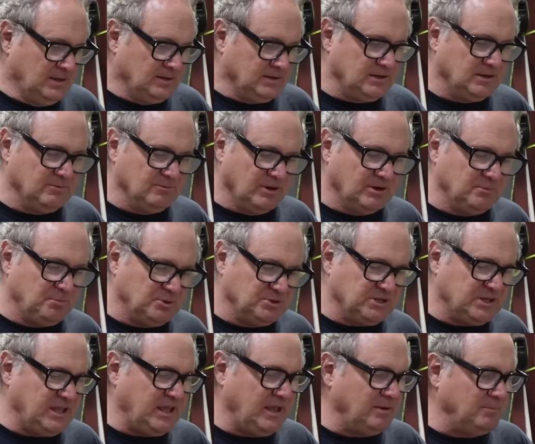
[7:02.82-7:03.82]
getting ready to put
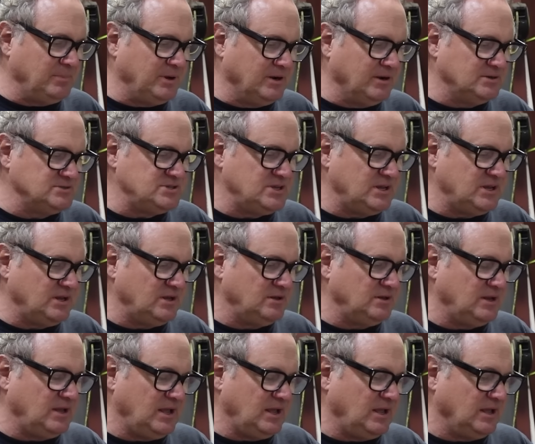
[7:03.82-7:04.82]
the cam bearings
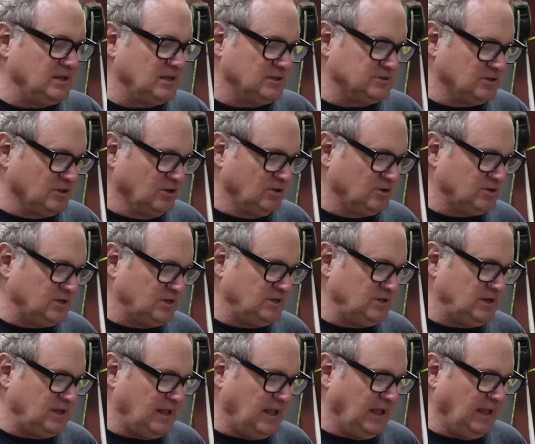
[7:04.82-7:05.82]
in, and got to
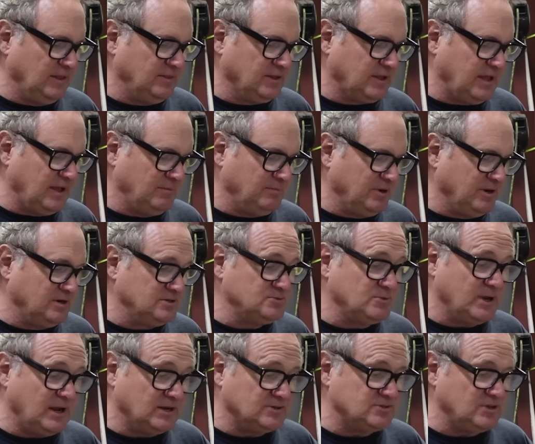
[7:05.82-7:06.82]
looking, and the cam bearings
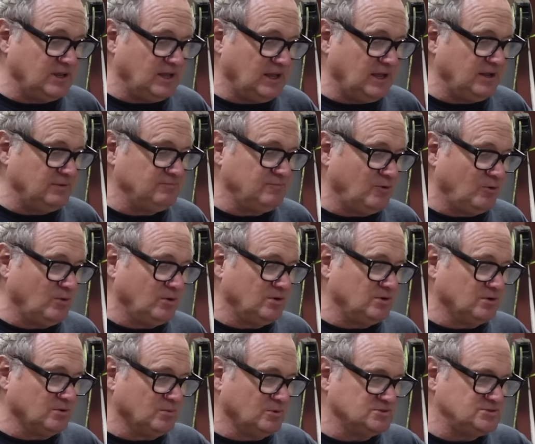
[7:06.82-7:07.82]
we actually had for
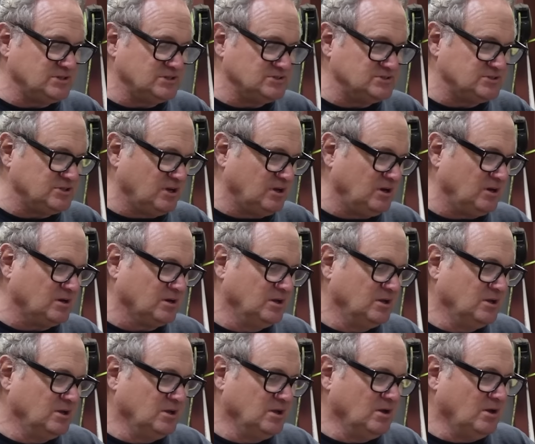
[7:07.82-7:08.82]
it or was in stock
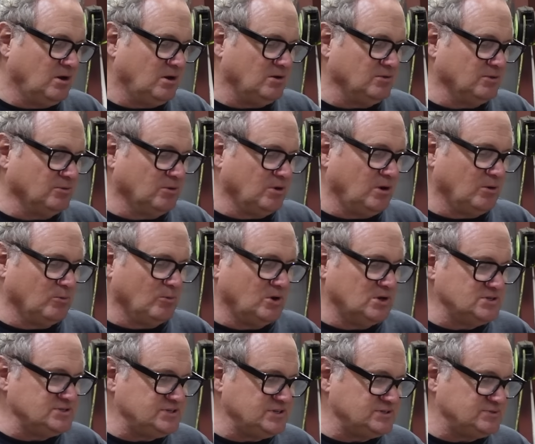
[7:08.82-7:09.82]
are the wrong
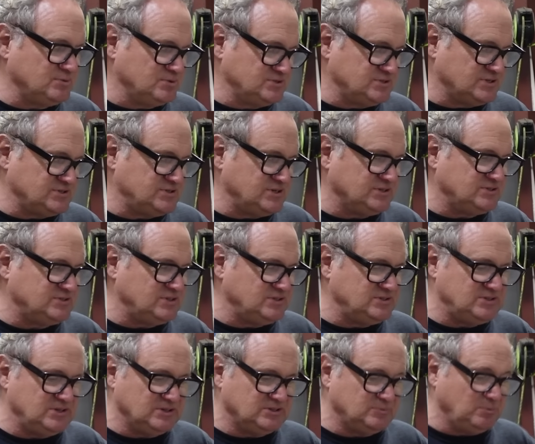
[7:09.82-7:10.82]
ones. This was a
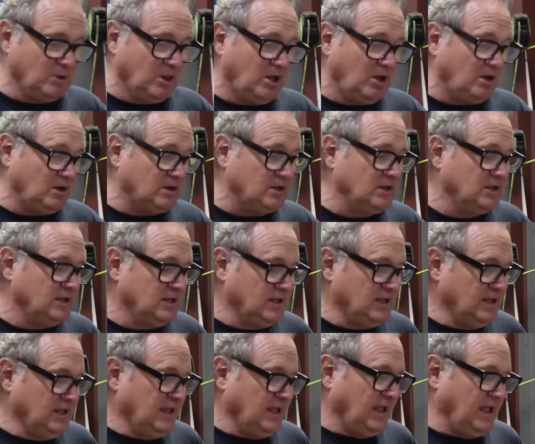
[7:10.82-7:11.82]
66 block,
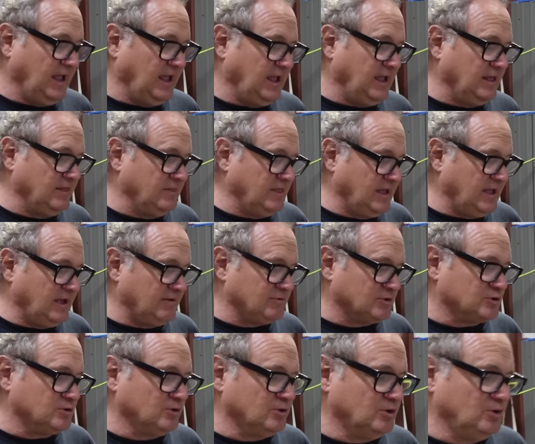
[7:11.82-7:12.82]
and they have a
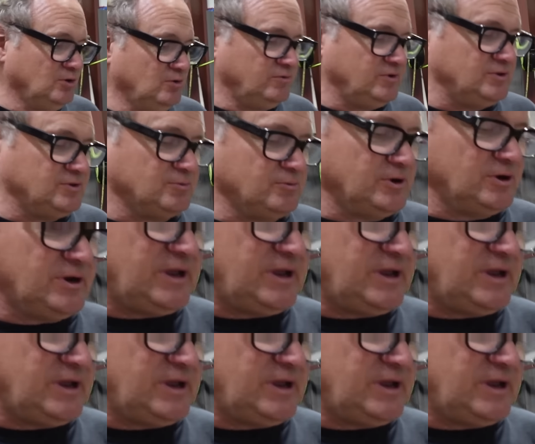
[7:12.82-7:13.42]
groove in the rear